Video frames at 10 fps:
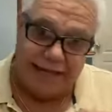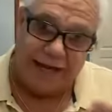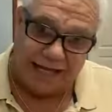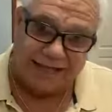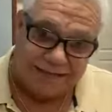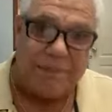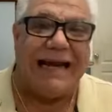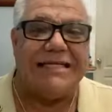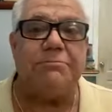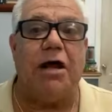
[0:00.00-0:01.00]
They got
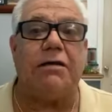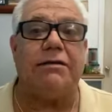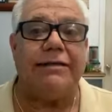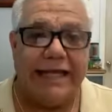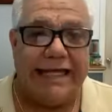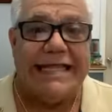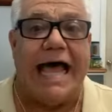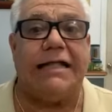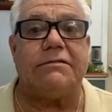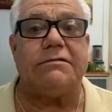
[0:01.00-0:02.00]
Spanish blood. They can
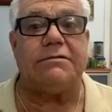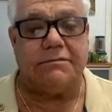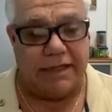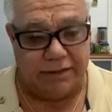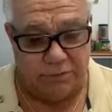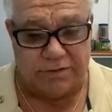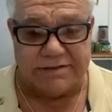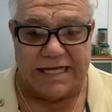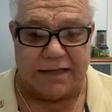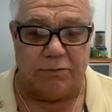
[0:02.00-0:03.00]
dance. I
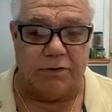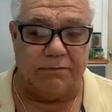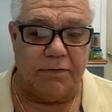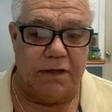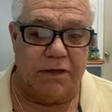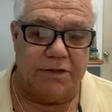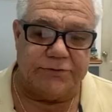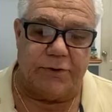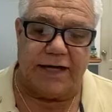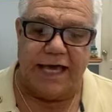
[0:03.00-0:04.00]
noticed that one.
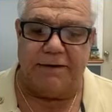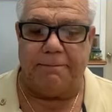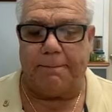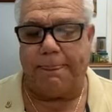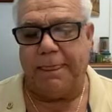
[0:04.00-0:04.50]
So again,